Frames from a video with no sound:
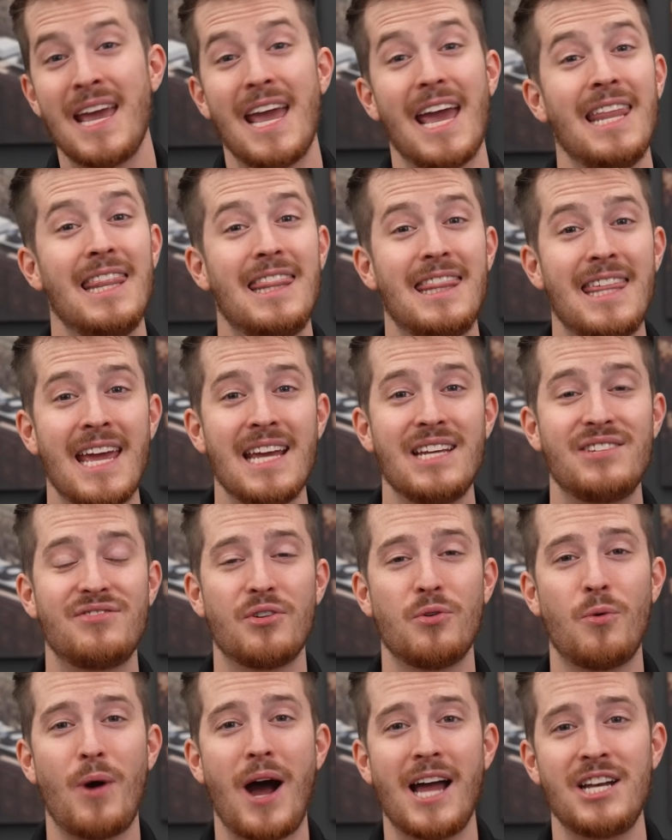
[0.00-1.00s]
And thanks
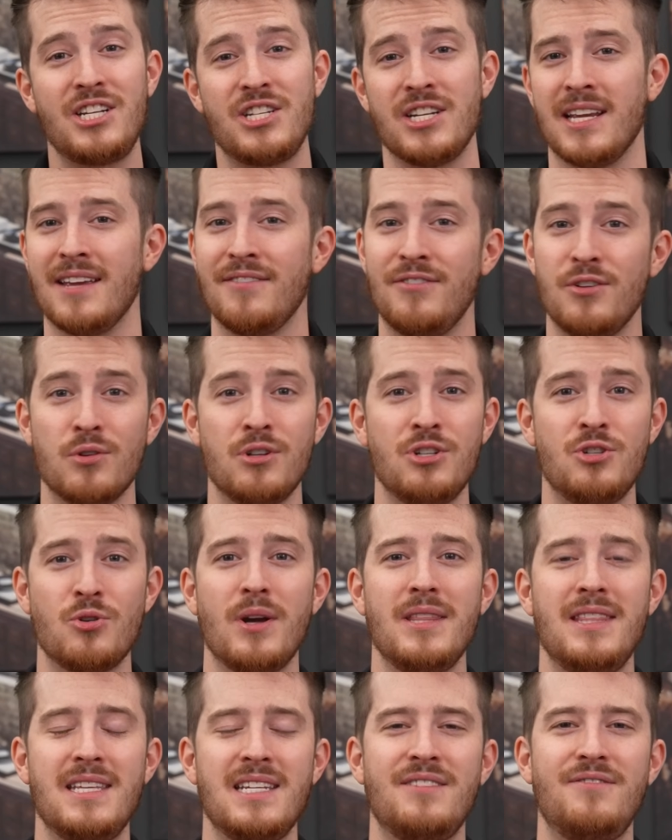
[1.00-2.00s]
for watching. If you
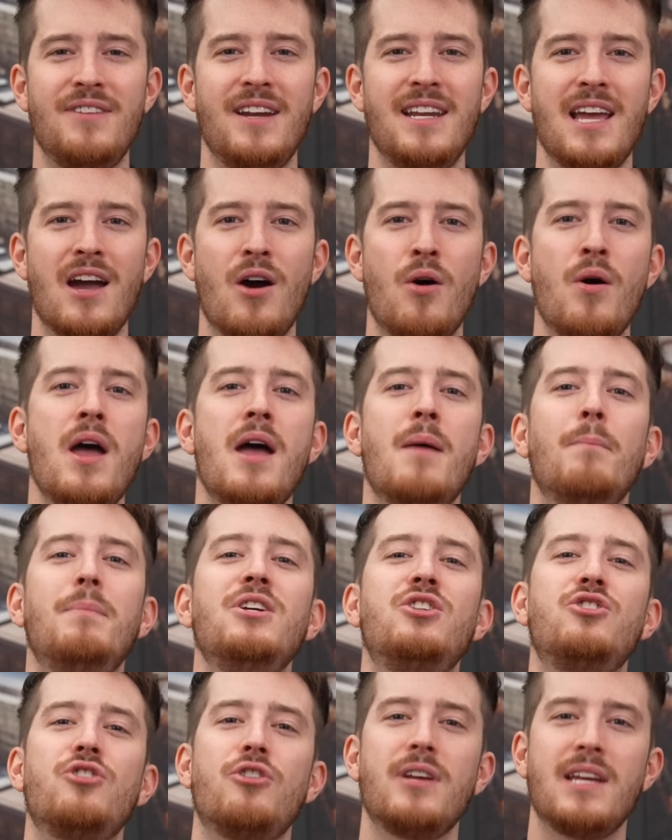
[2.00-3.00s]
enjoyed this video,
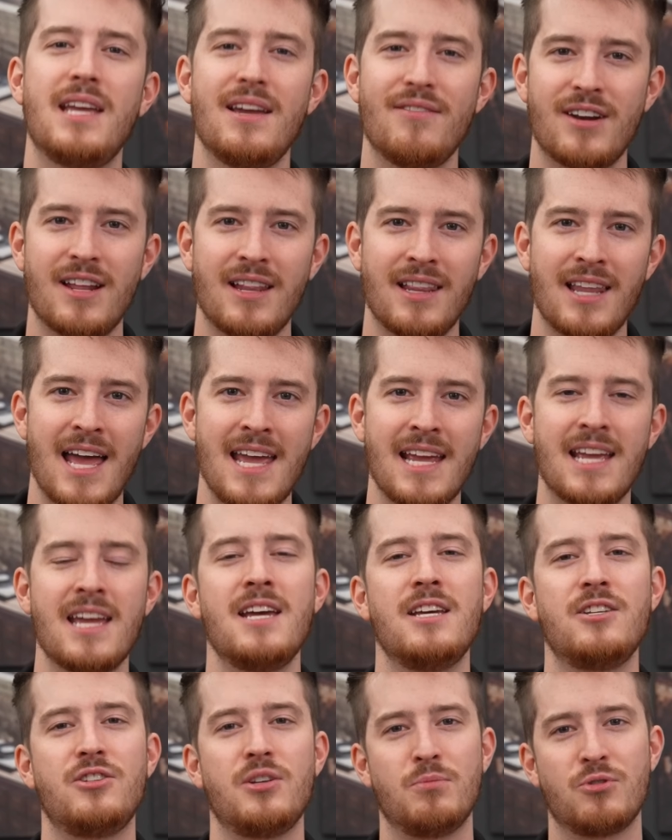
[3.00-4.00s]
be sure to give it a like,
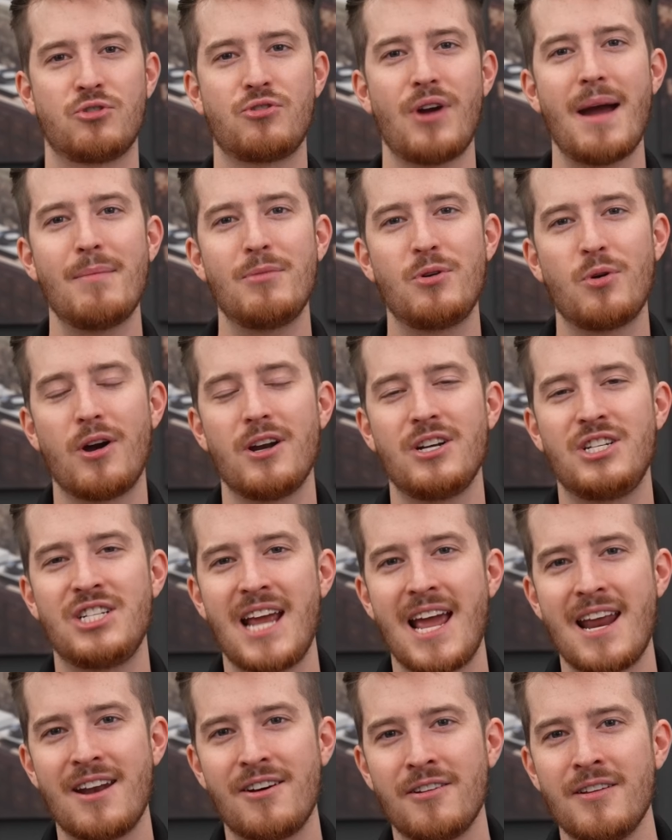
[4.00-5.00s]
subscribe to our
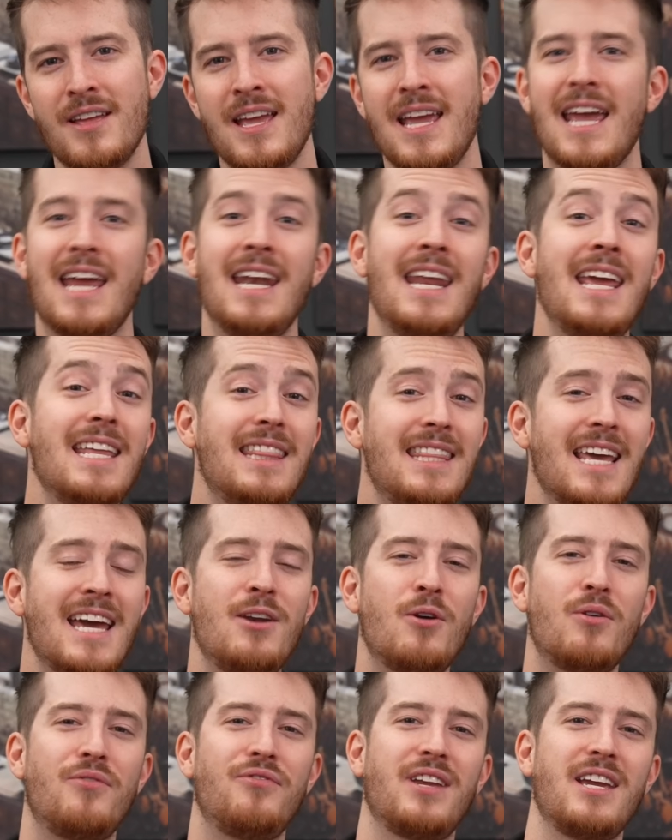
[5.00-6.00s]
channel, and hit that
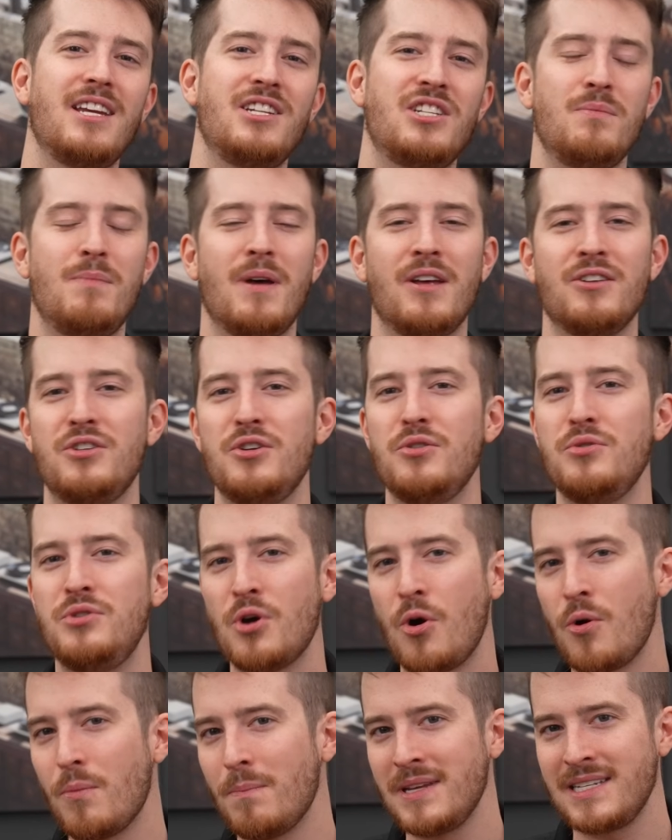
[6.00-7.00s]
notification bell so you
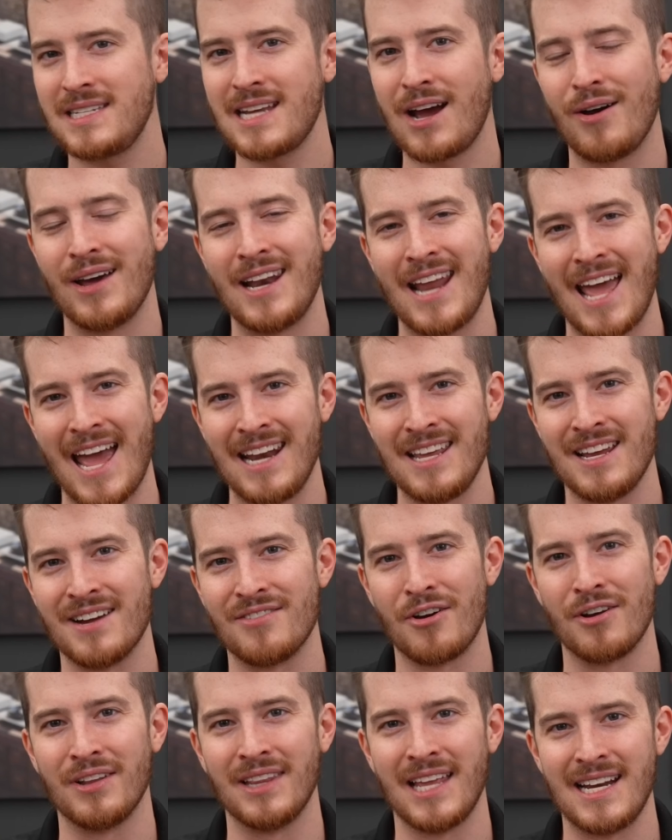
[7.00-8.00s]
don't miss out on any of
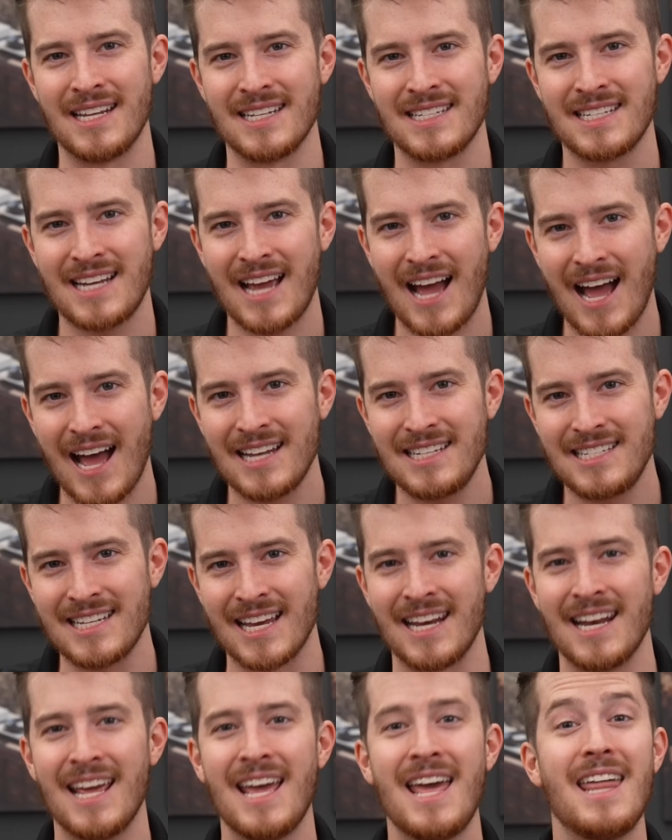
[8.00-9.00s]
our latest
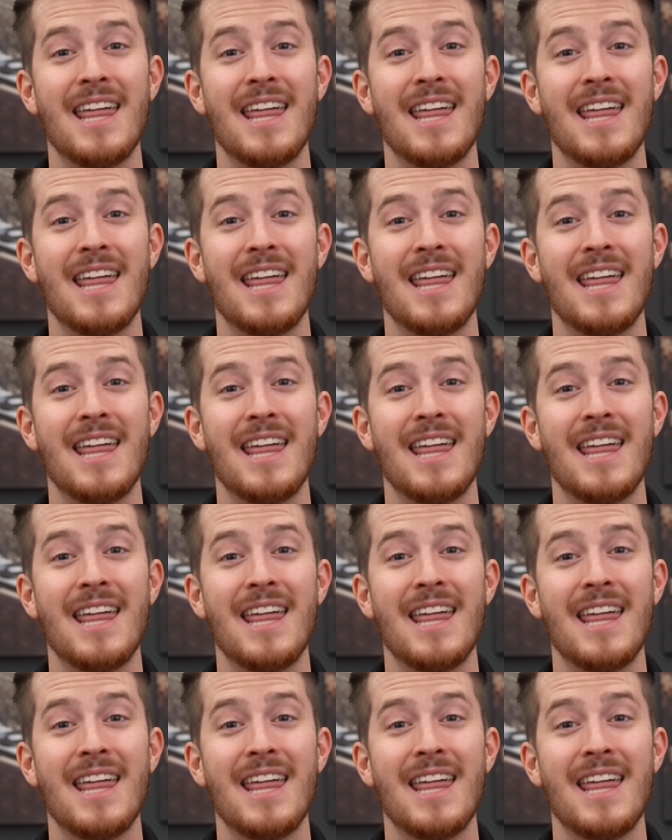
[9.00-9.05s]
content.